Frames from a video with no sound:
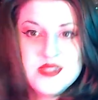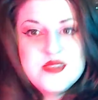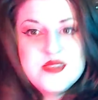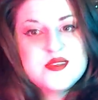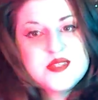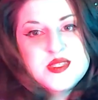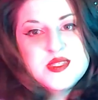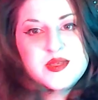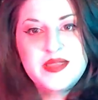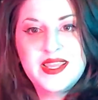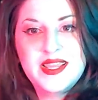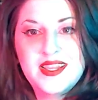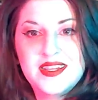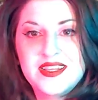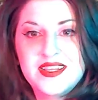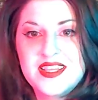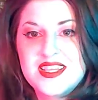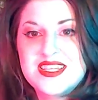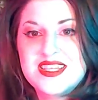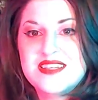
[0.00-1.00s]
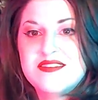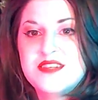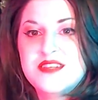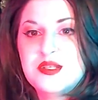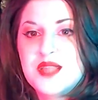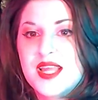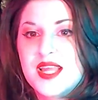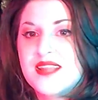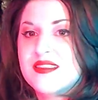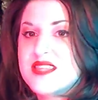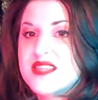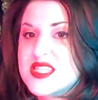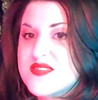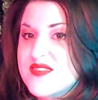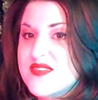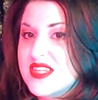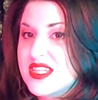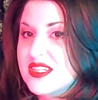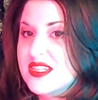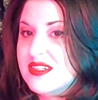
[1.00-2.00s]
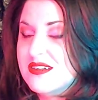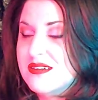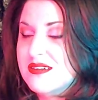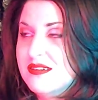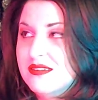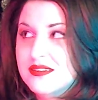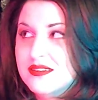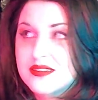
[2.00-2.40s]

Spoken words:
So yeah, if you like this video,